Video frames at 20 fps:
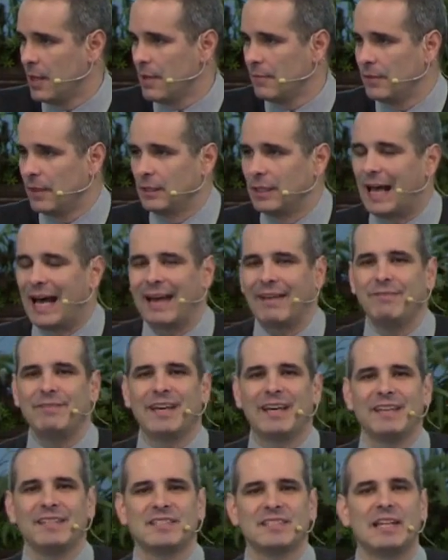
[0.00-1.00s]
The life
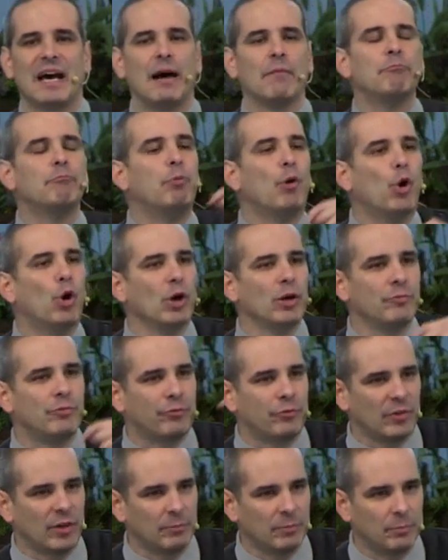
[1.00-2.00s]
that is not born
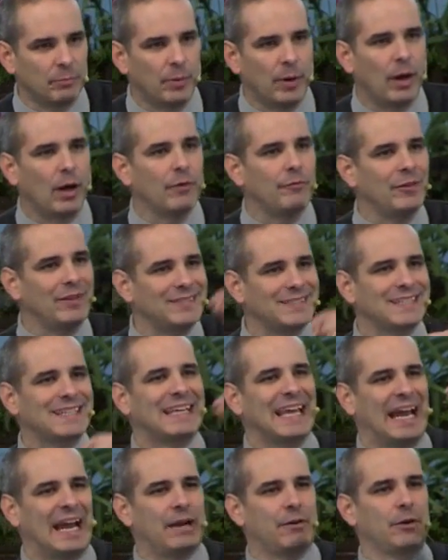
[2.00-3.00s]
from above is
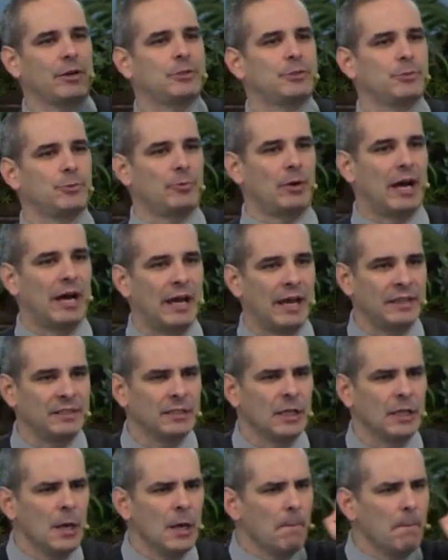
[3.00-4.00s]
characterized
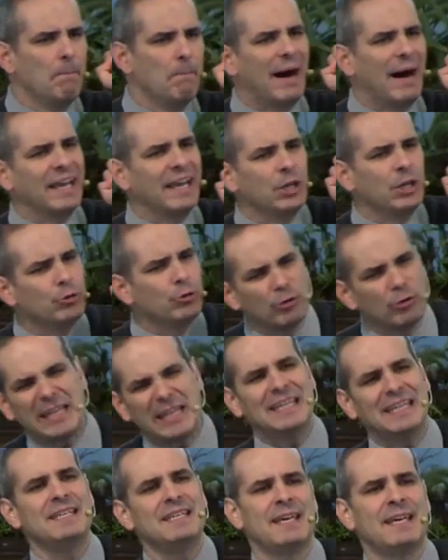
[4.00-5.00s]
by
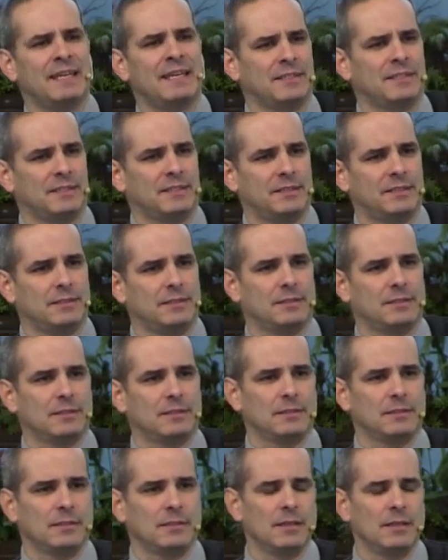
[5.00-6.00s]
greediness
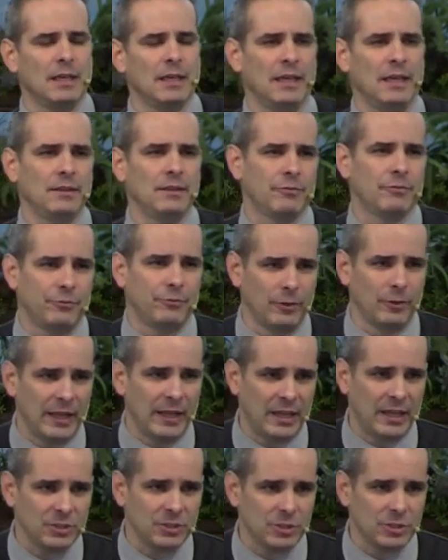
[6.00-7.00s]
in the
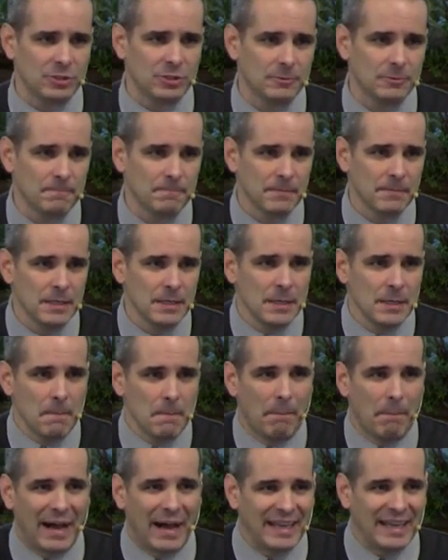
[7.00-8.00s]
flesh,
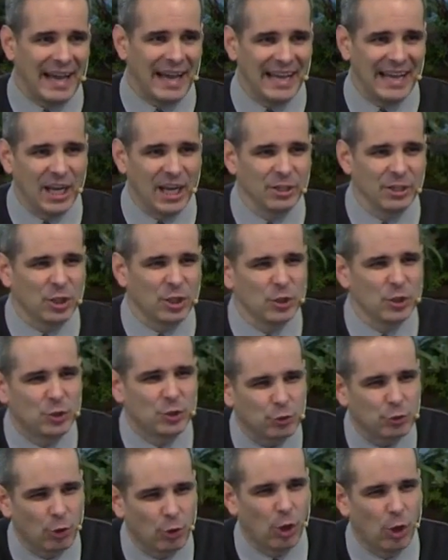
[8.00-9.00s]
by an
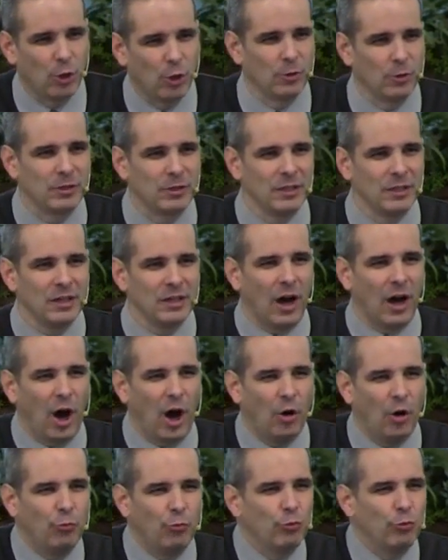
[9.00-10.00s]
uncontrolled
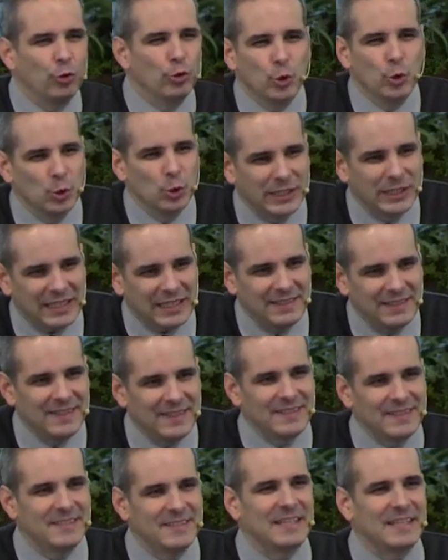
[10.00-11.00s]
unruly
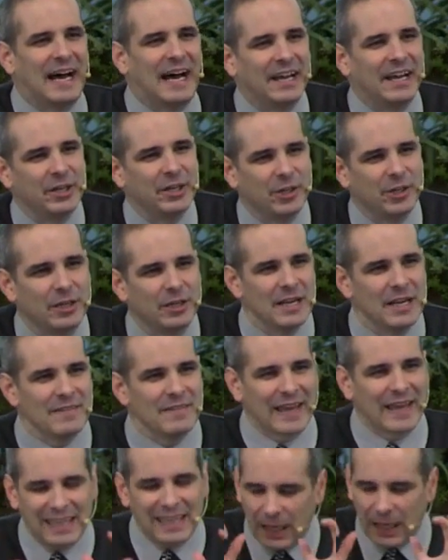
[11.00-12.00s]
desire
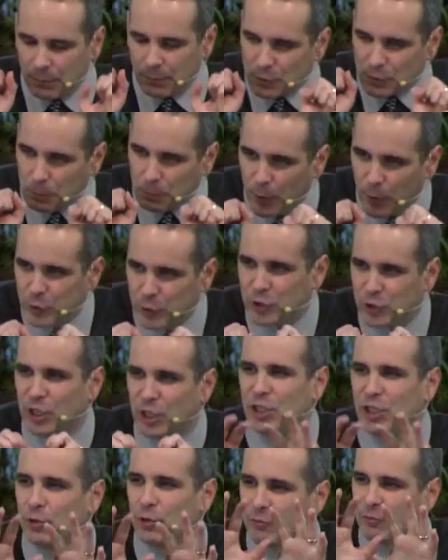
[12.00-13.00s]
that keeps
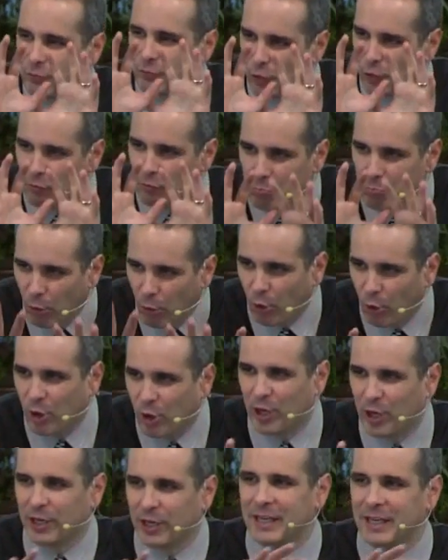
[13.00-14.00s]
pushing you for
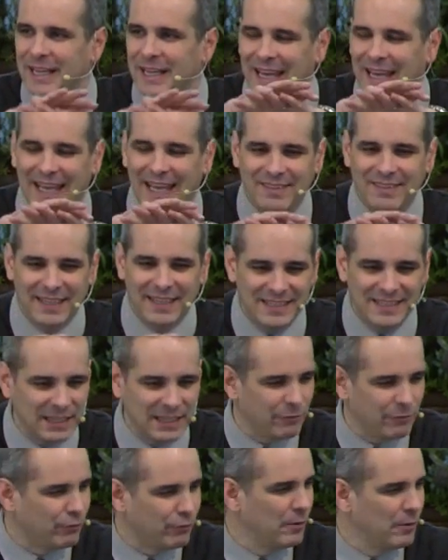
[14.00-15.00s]
more in the
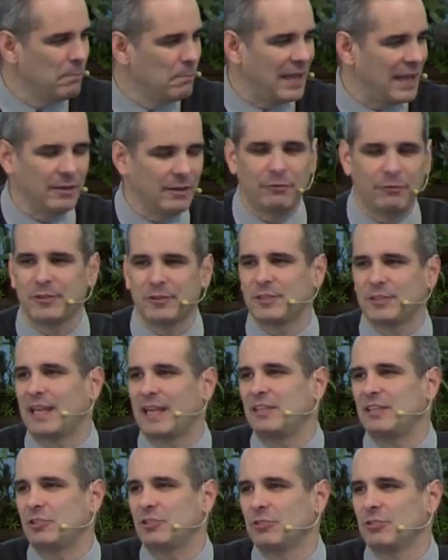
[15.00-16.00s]
different
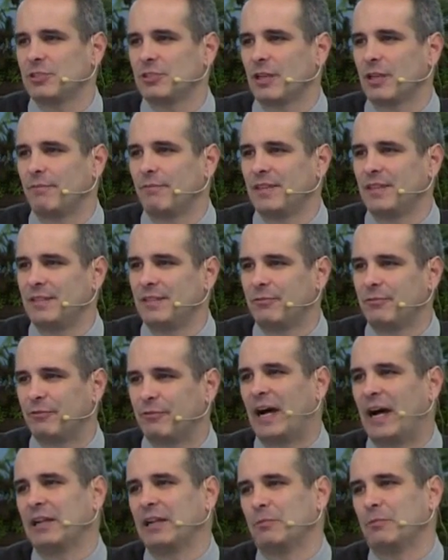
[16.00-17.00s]
manifestations of the
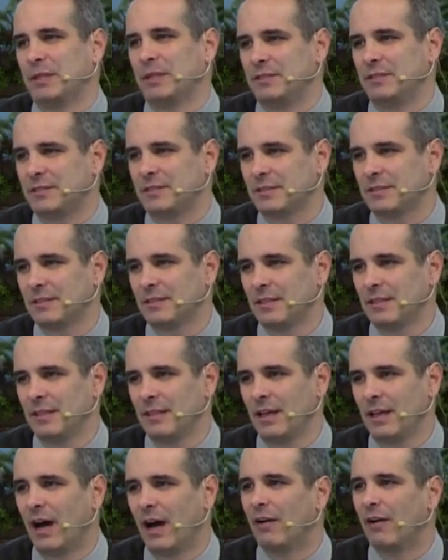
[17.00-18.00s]
defilement
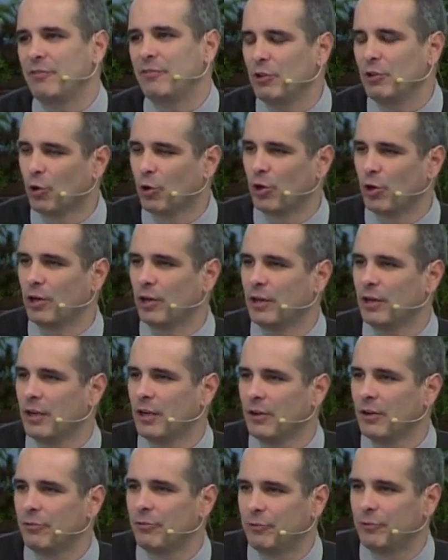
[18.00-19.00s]
of your
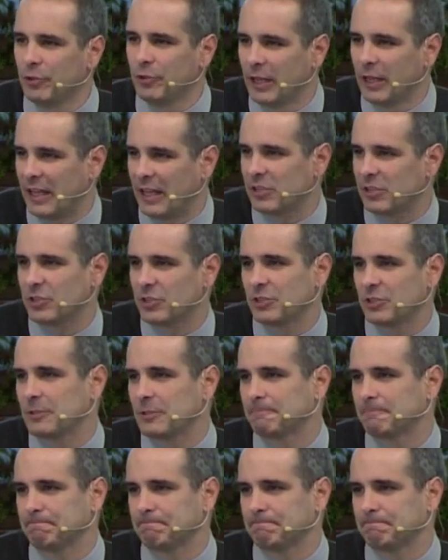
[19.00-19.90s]
flesh.